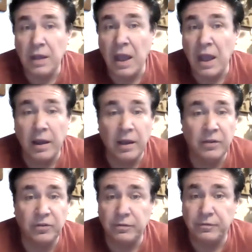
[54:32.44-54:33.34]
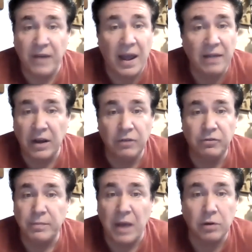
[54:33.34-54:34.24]
yeah, as of 5
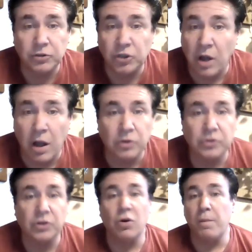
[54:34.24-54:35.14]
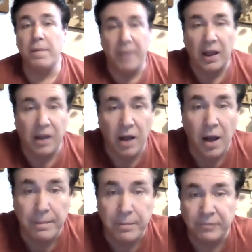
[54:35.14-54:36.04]
days from now, Chicago's going to open back
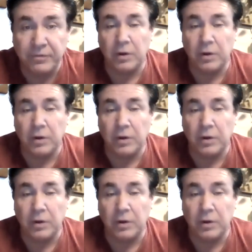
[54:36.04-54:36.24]
up,